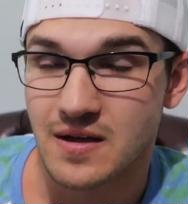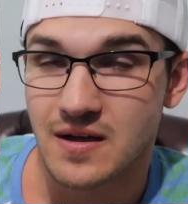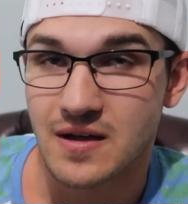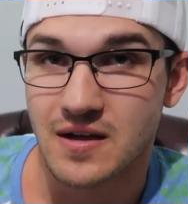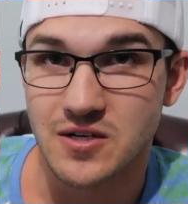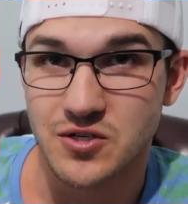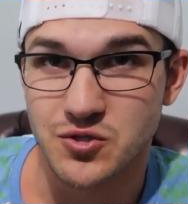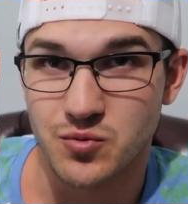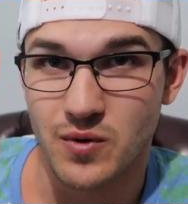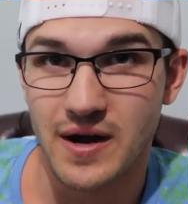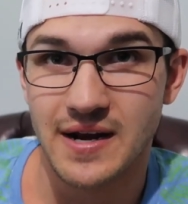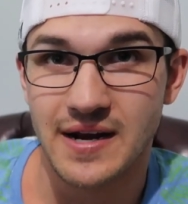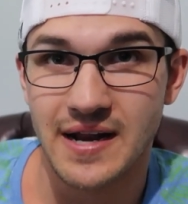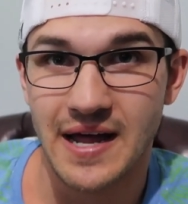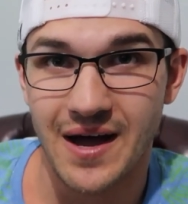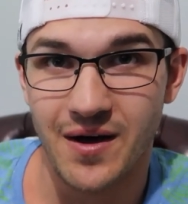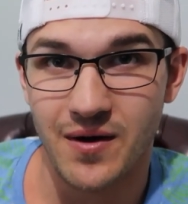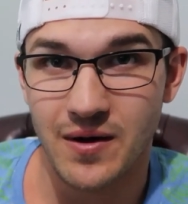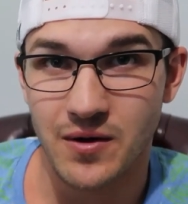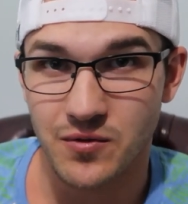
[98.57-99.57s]
Because right
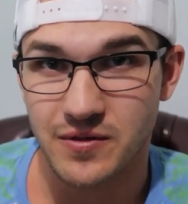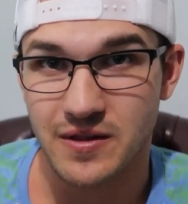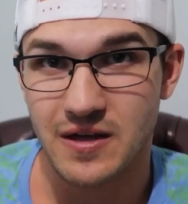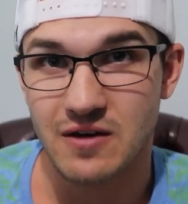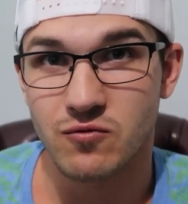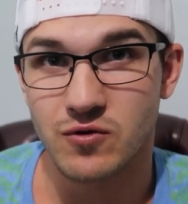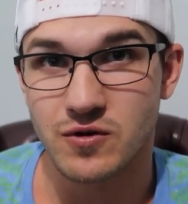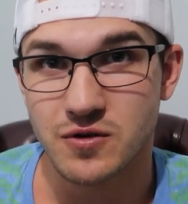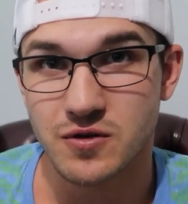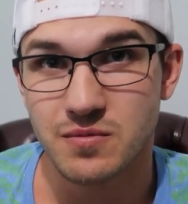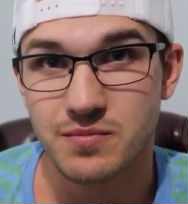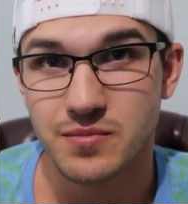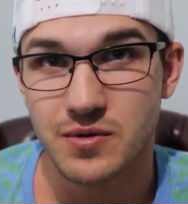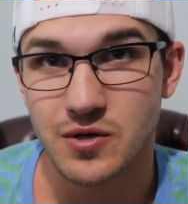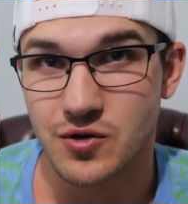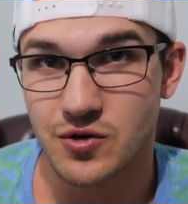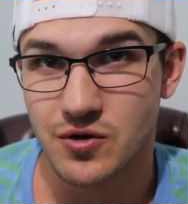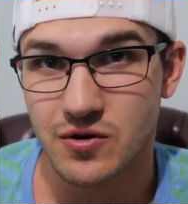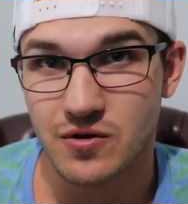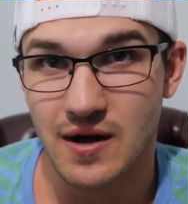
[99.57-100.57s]
now I only have one
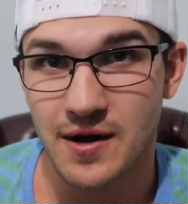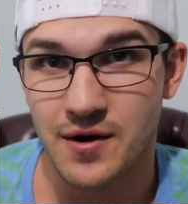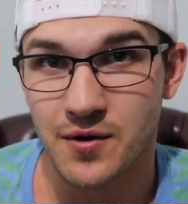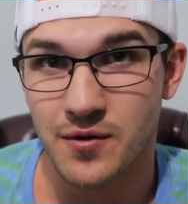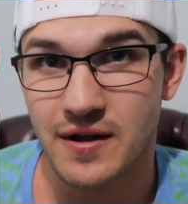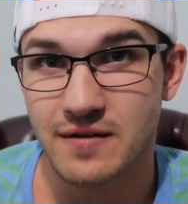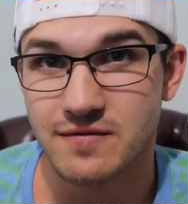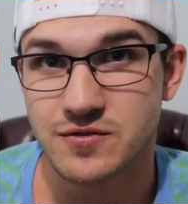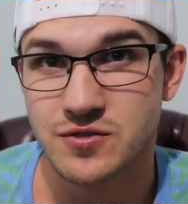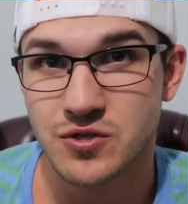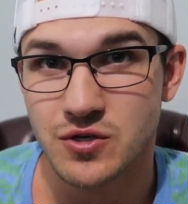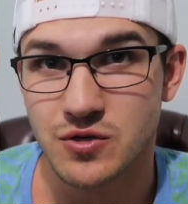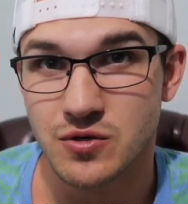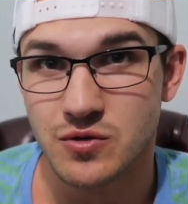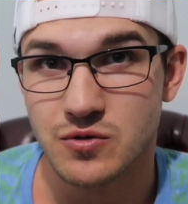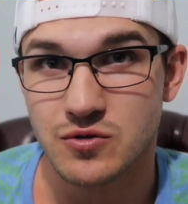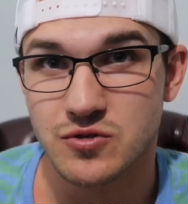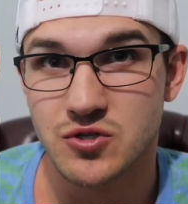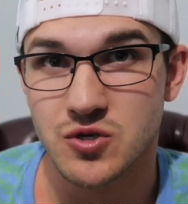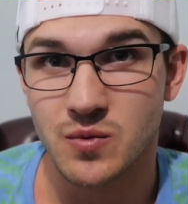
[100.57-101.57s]
computer, I don't have
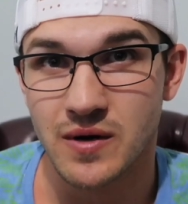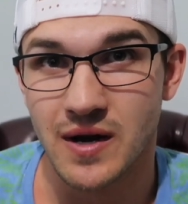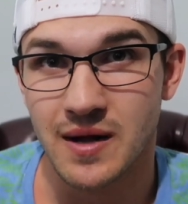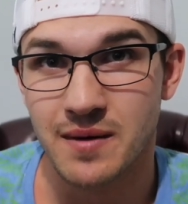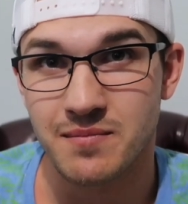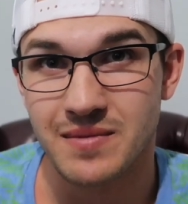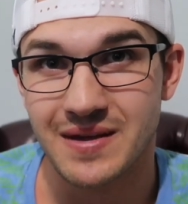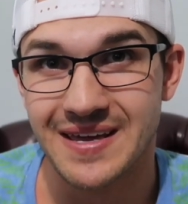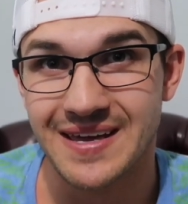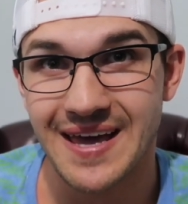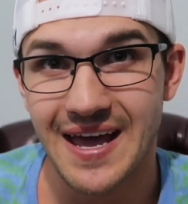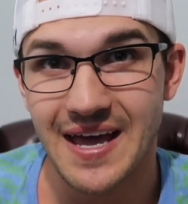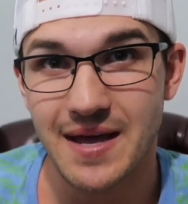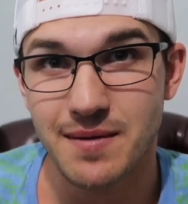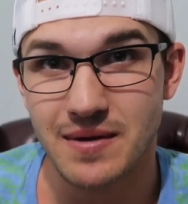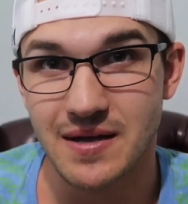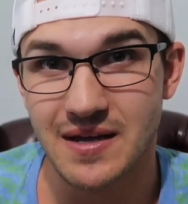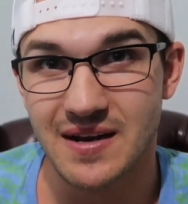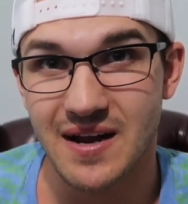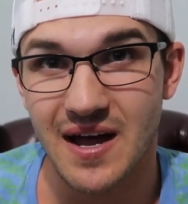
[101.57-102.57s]
two, so when I'm
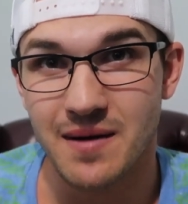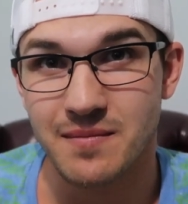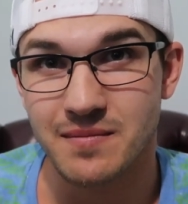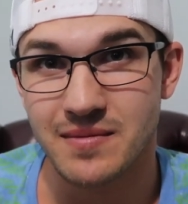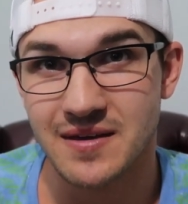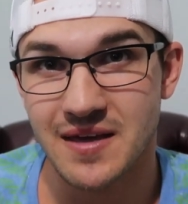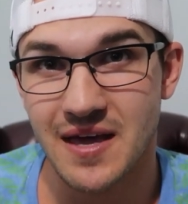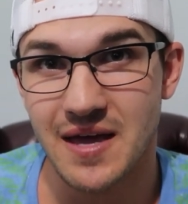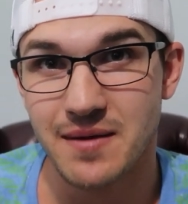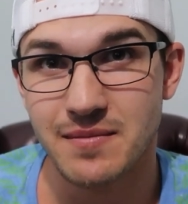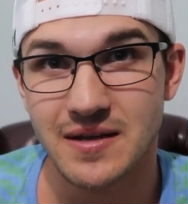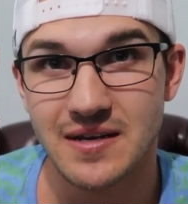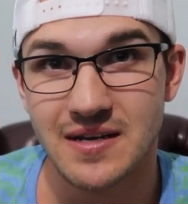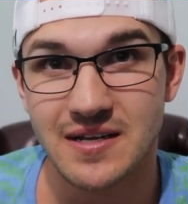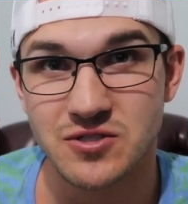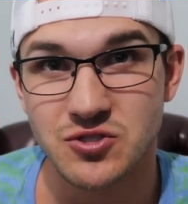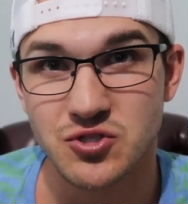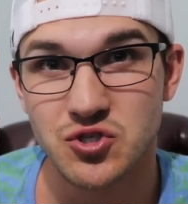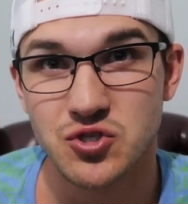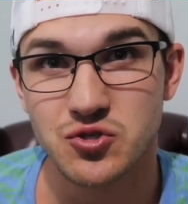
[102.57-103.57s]
gaming
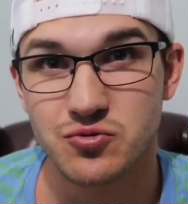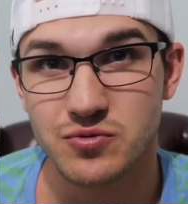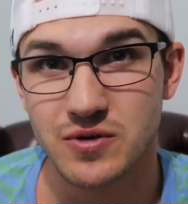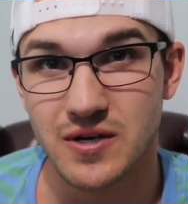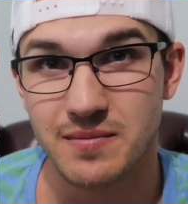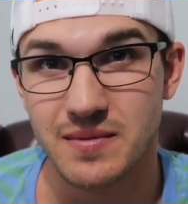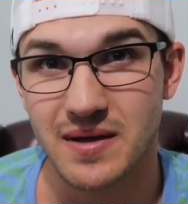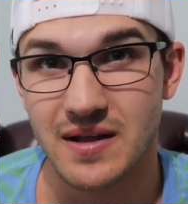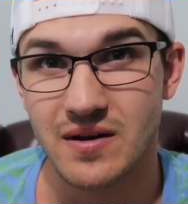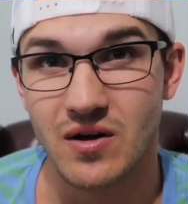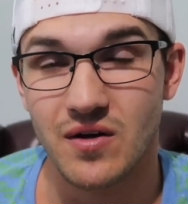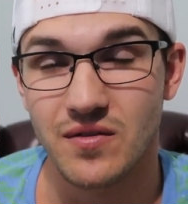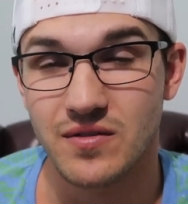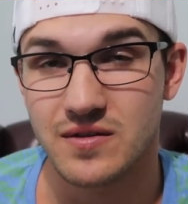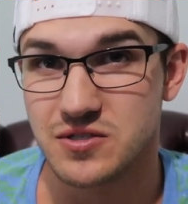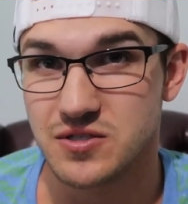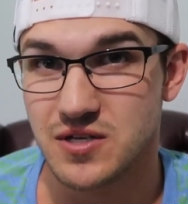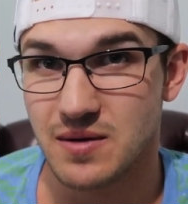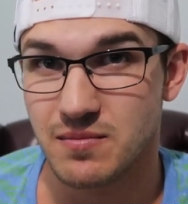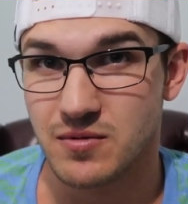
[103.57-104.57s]
and streaming on the
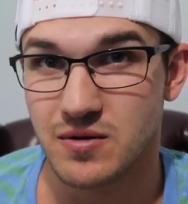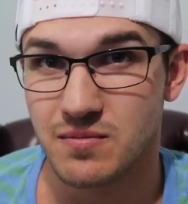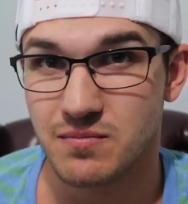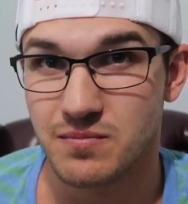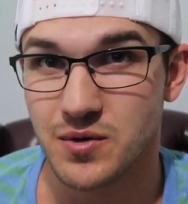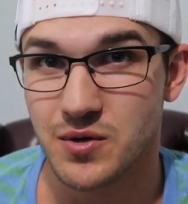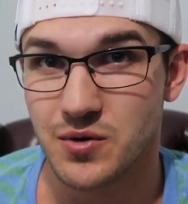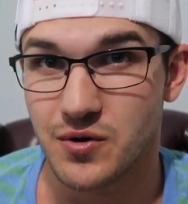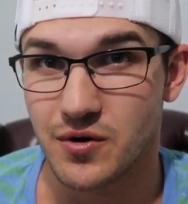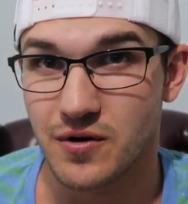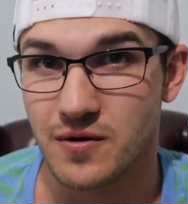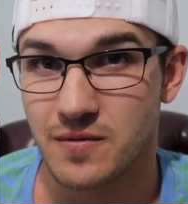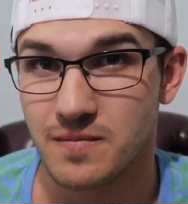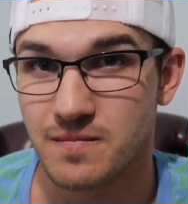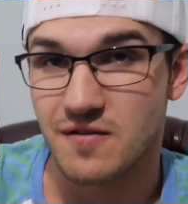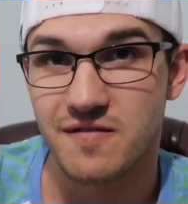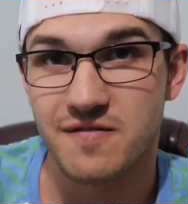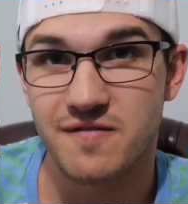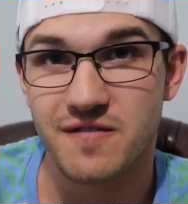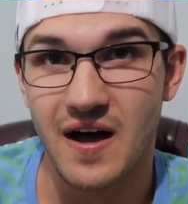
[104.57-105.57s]
same computer.
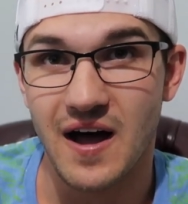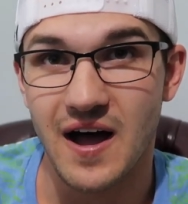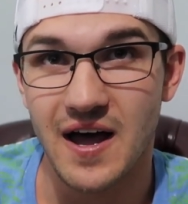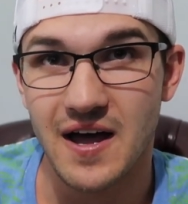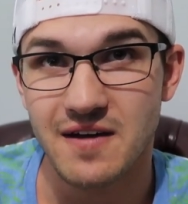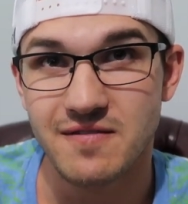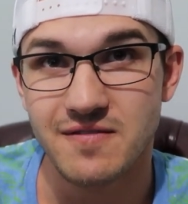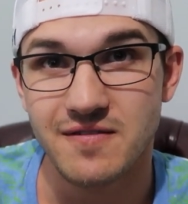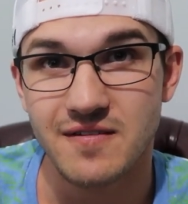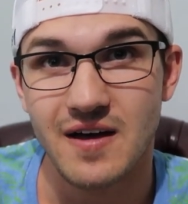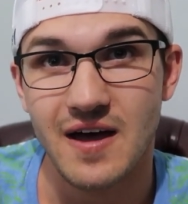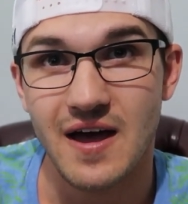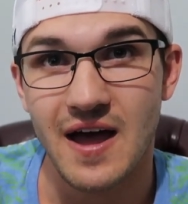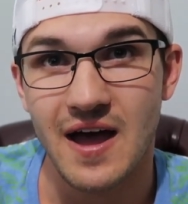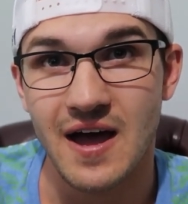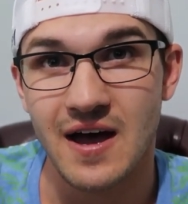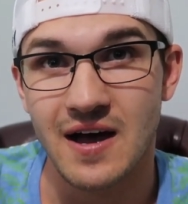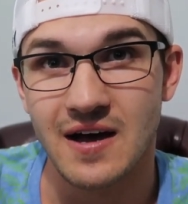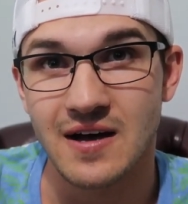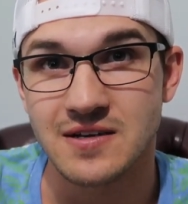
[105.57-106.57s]
The 5
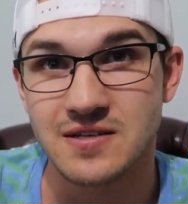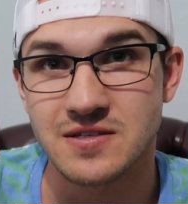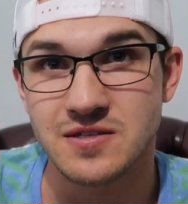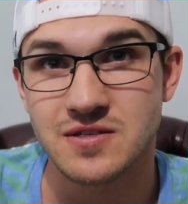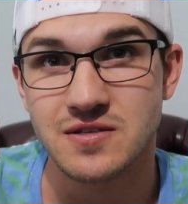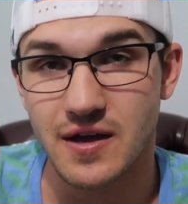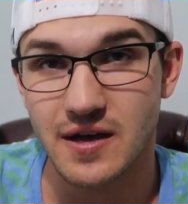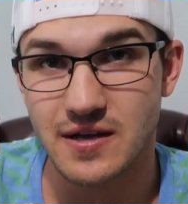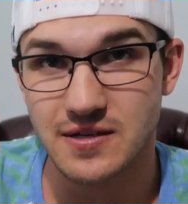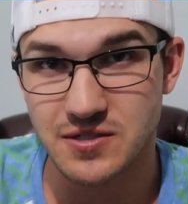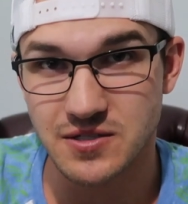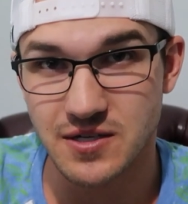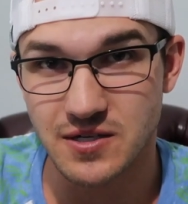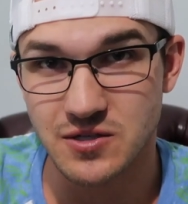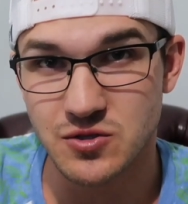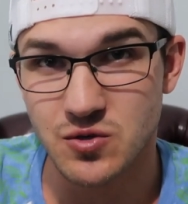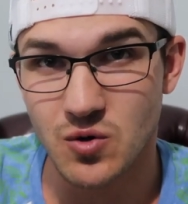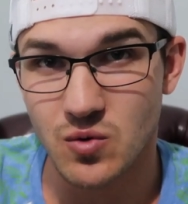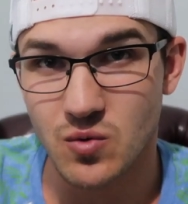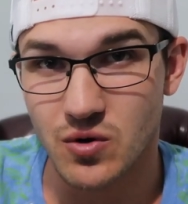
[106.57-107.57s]
has
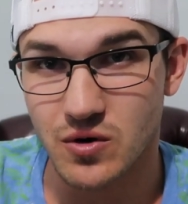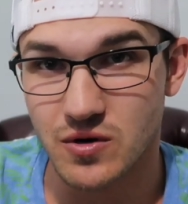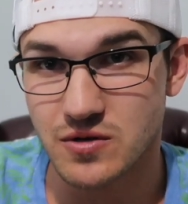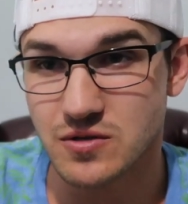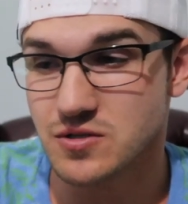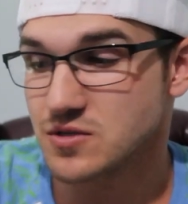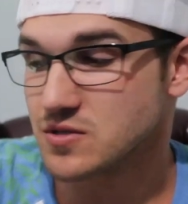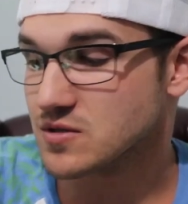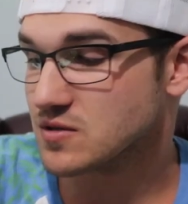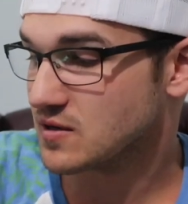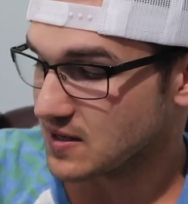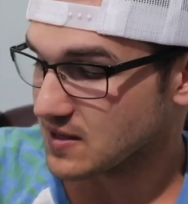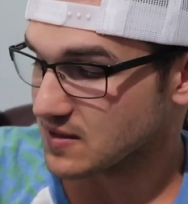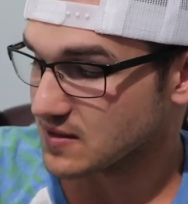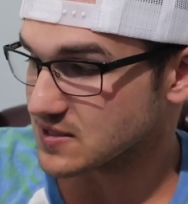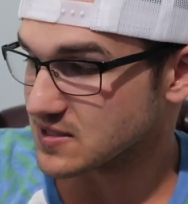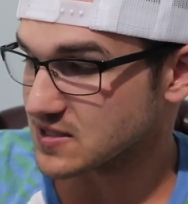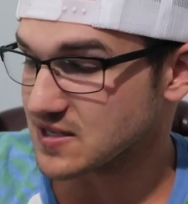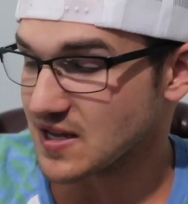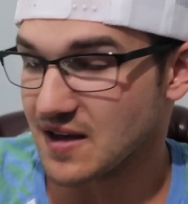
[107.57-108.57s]
6 cores,
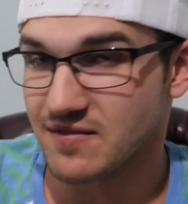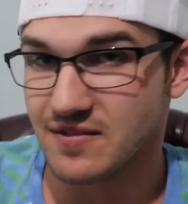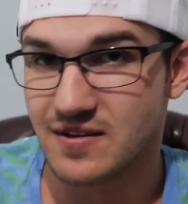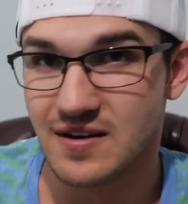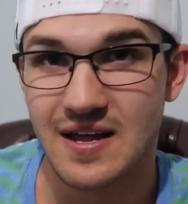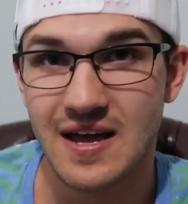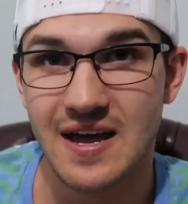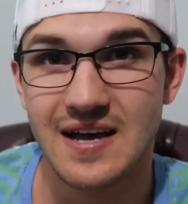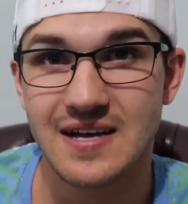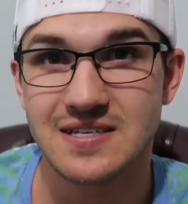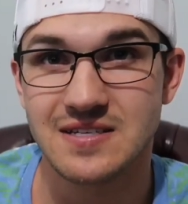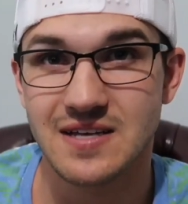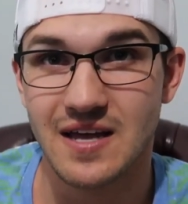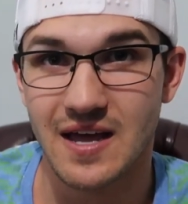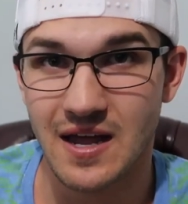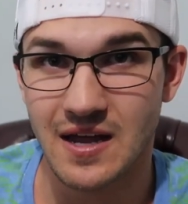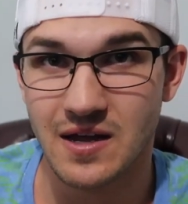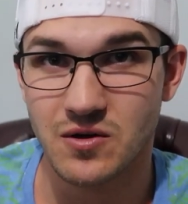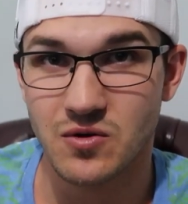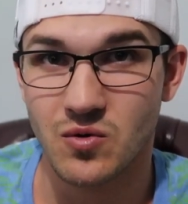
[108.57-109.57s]
the 7 has
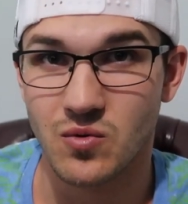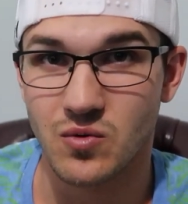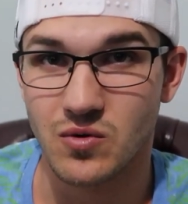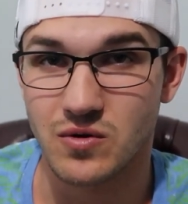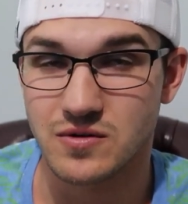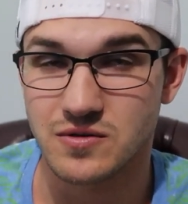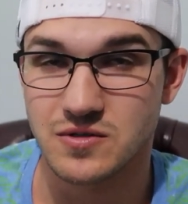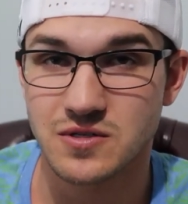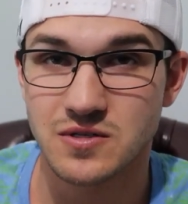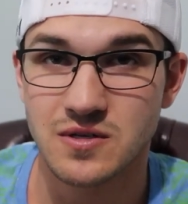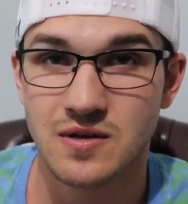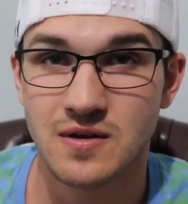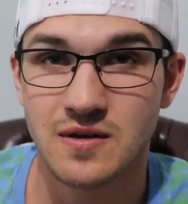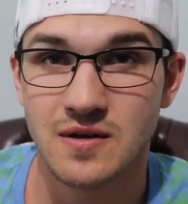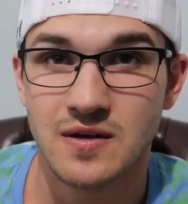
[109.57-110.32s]
8 cores.